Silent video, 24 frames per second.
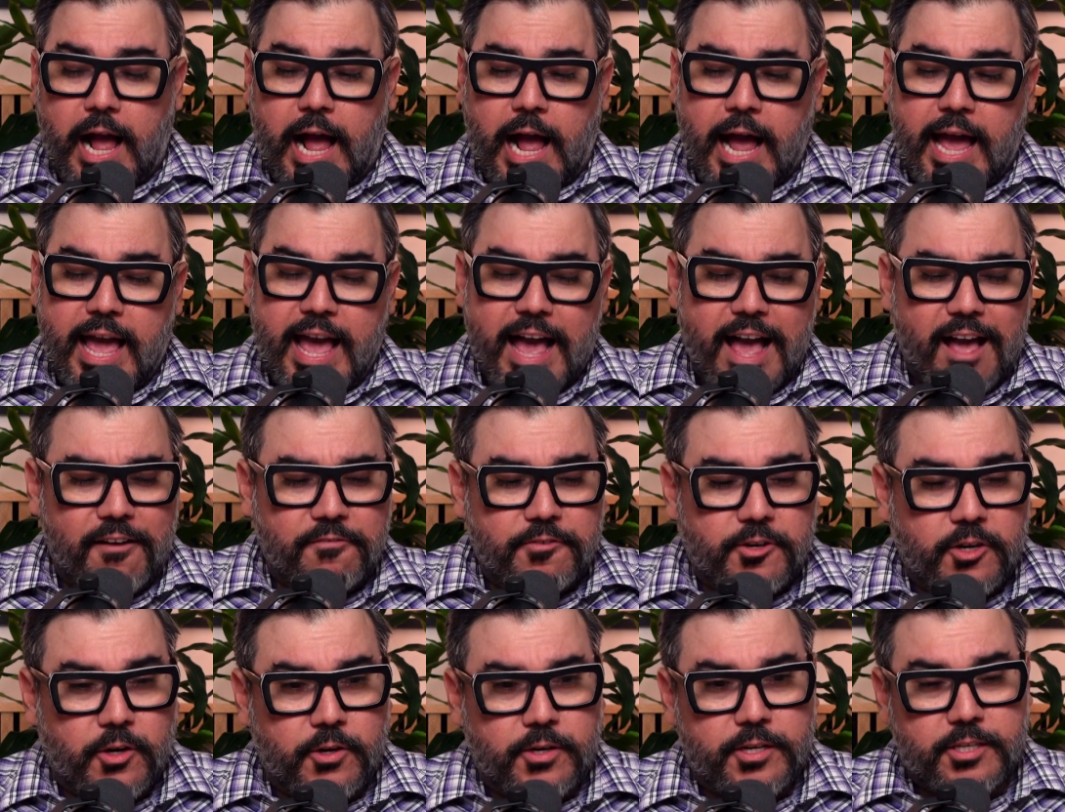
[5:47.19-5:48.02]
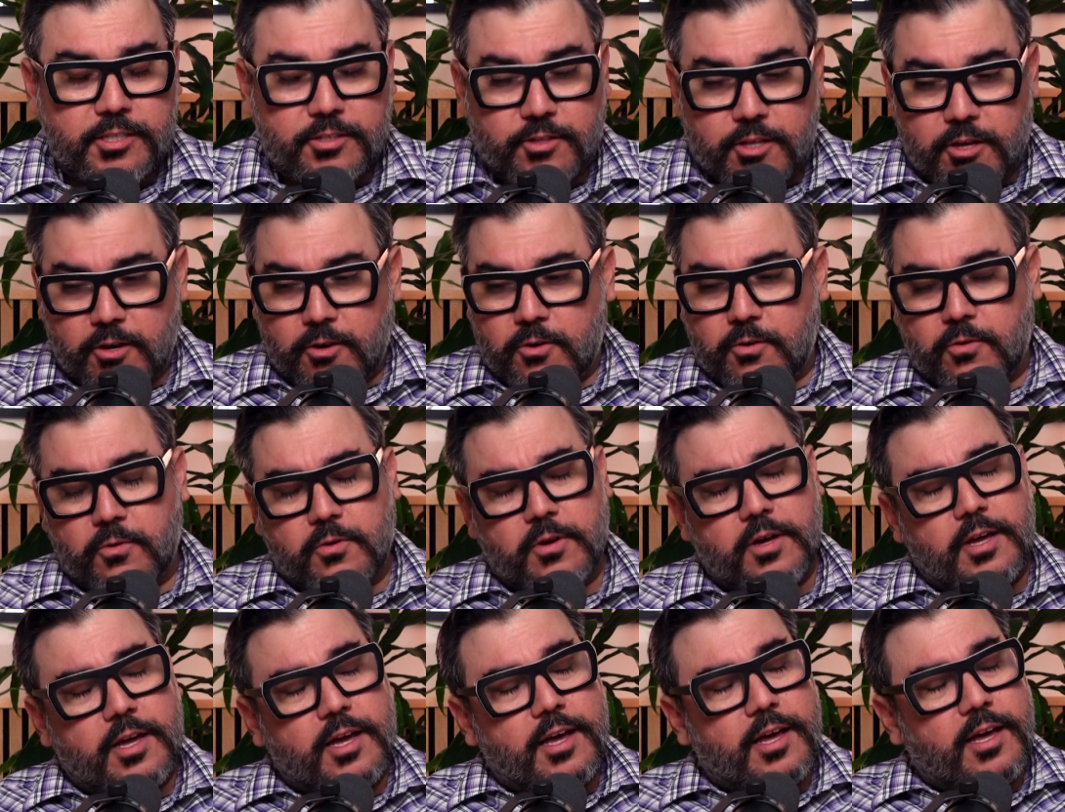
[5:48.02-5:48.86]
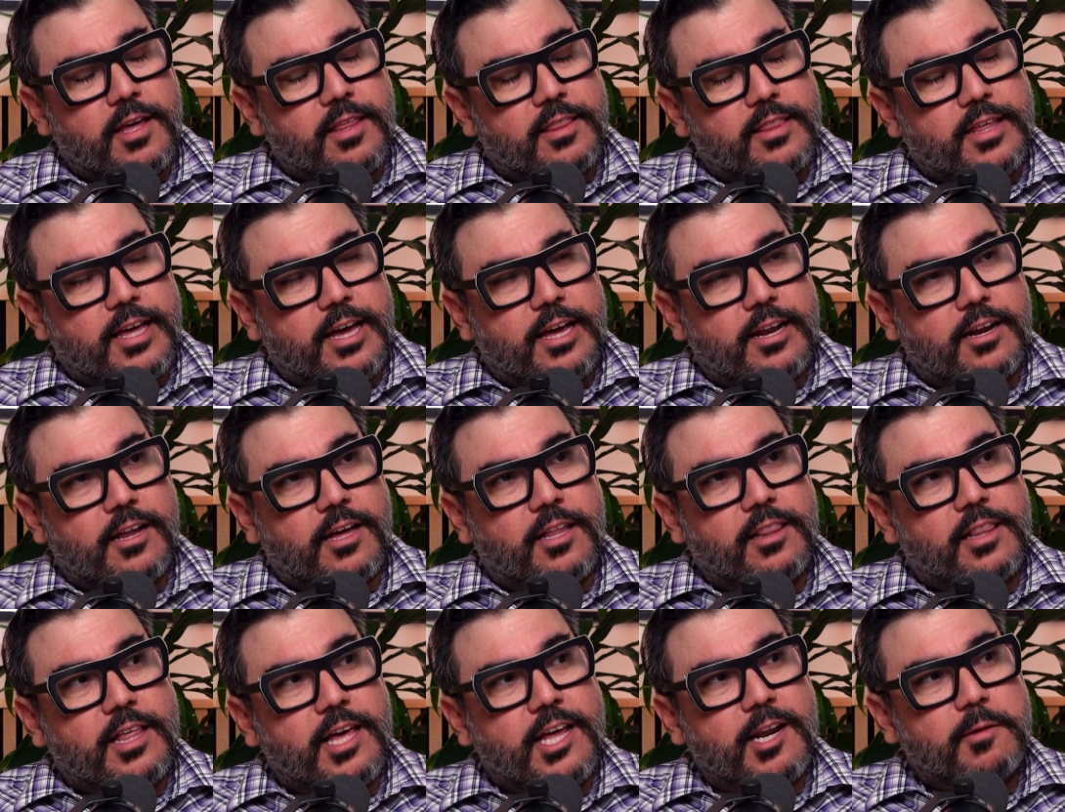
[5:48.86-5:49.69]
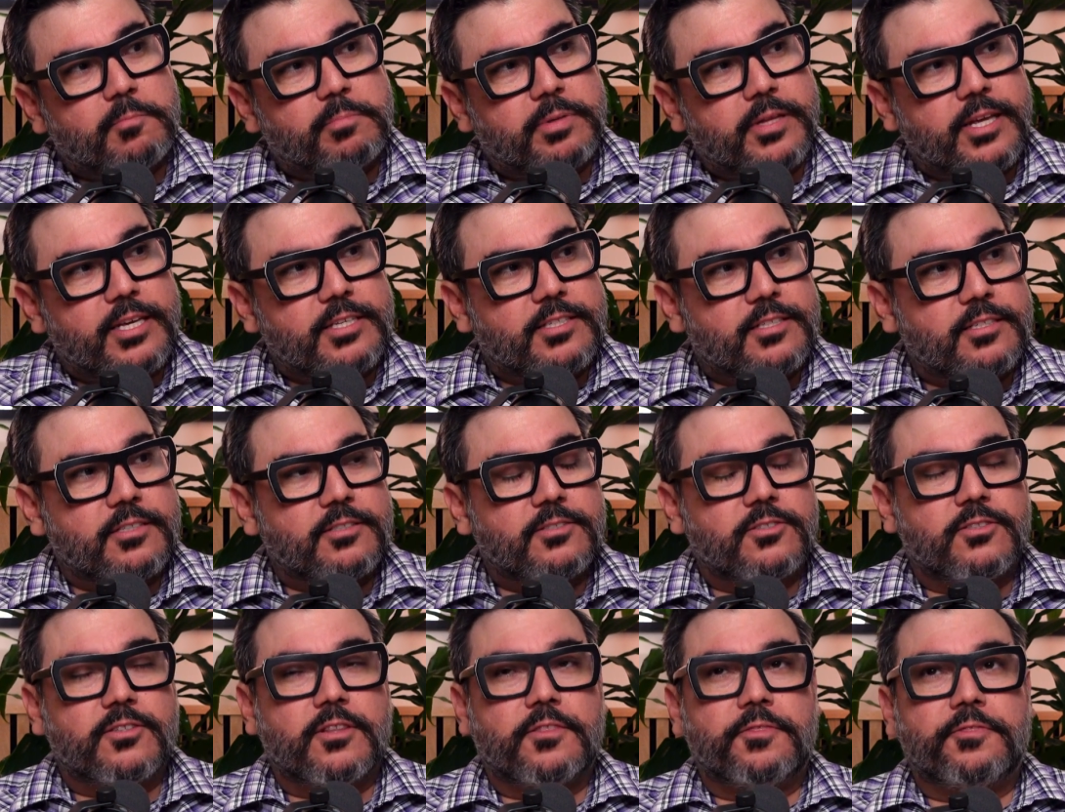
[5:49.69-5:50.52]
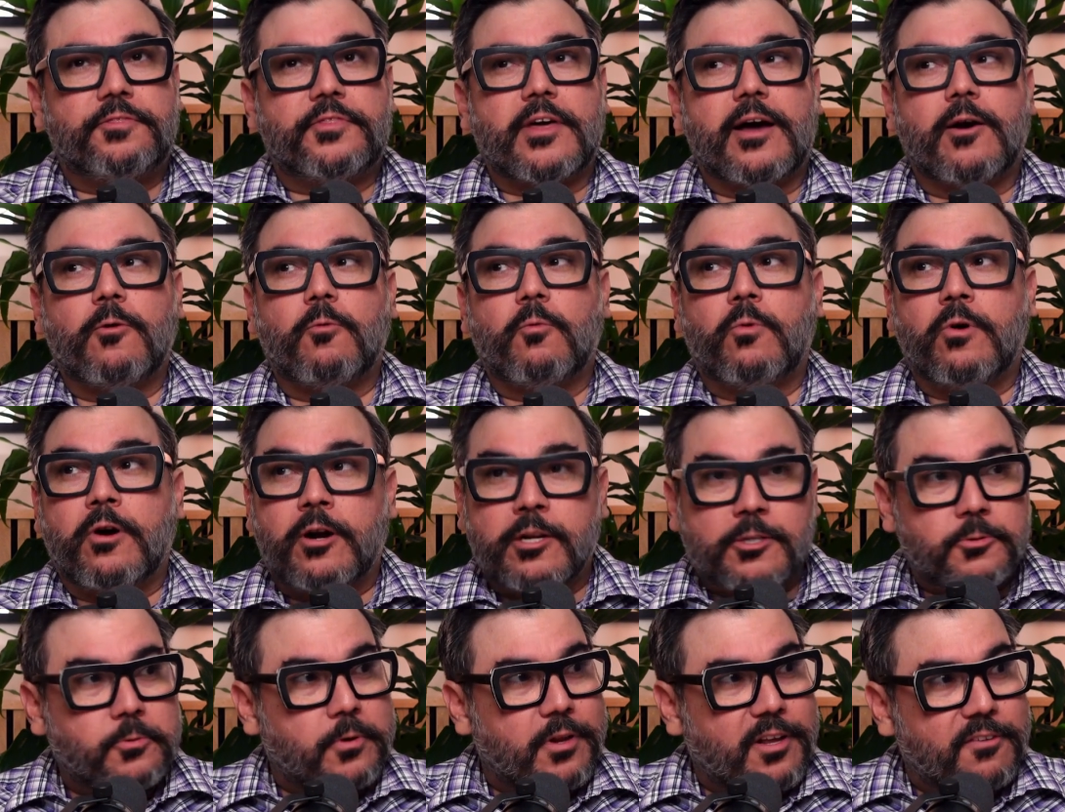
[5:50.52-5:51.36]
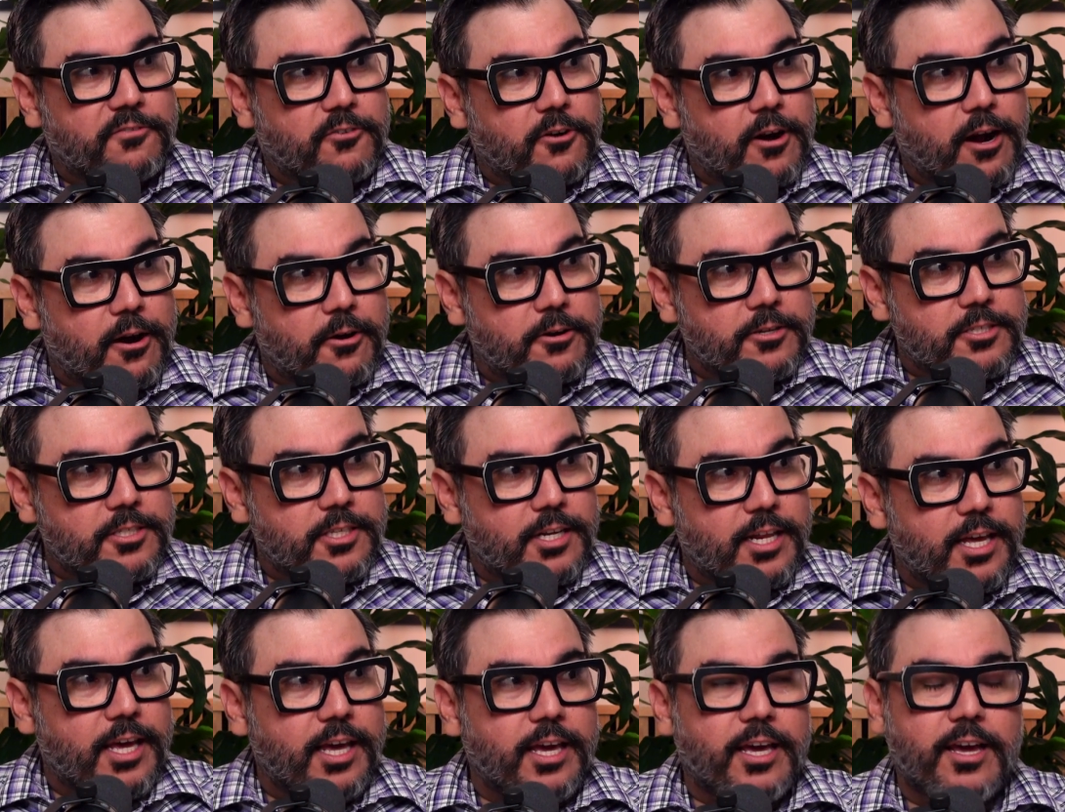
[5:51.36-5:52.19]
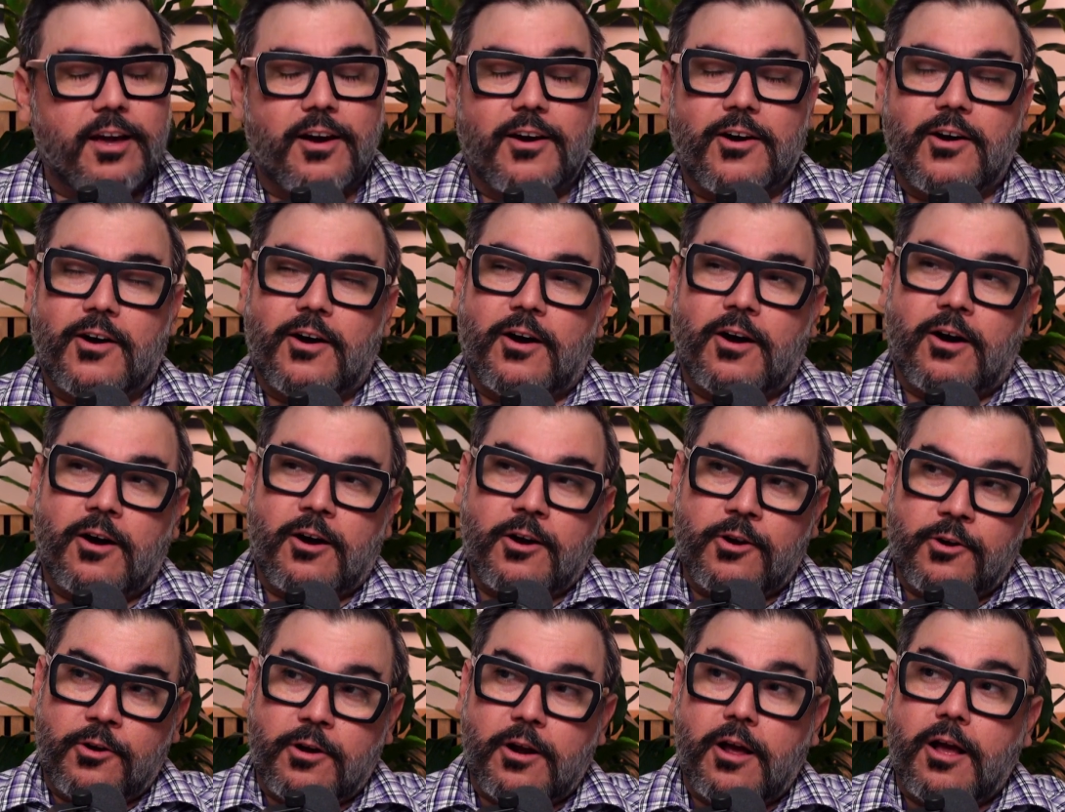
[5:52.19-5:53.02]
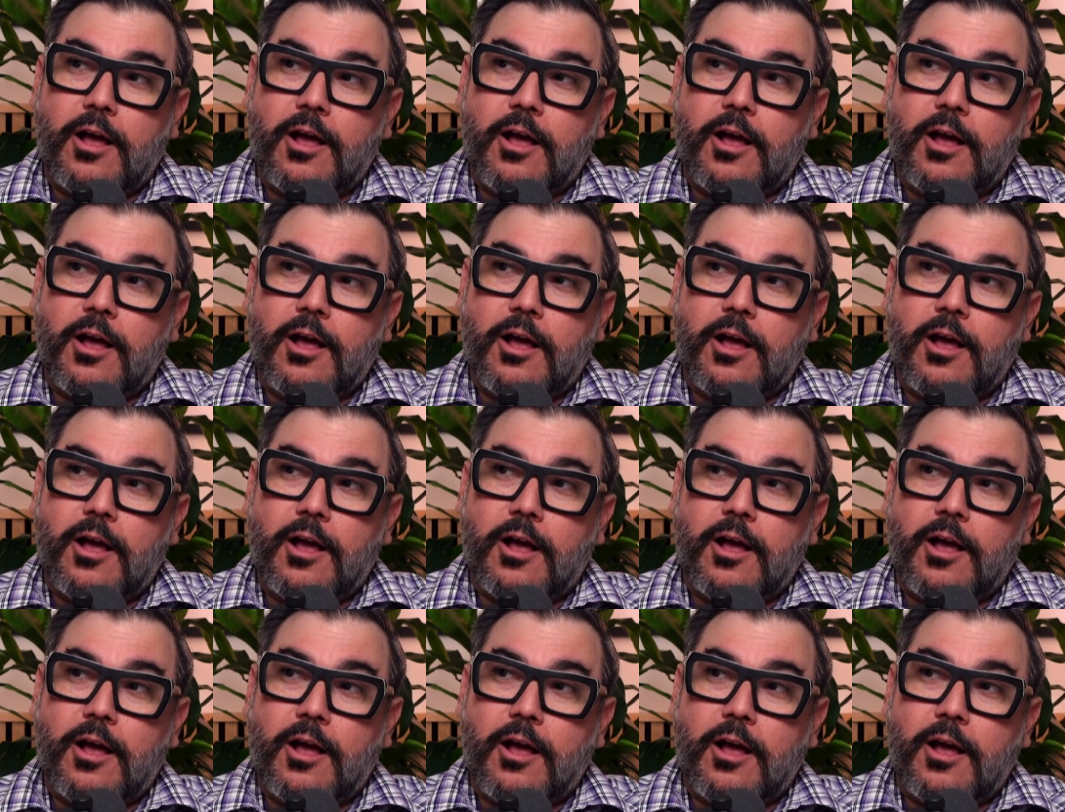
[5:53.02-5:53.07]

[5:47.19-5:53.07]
I have noticed, though, that a lot of places that were 24 hours a day are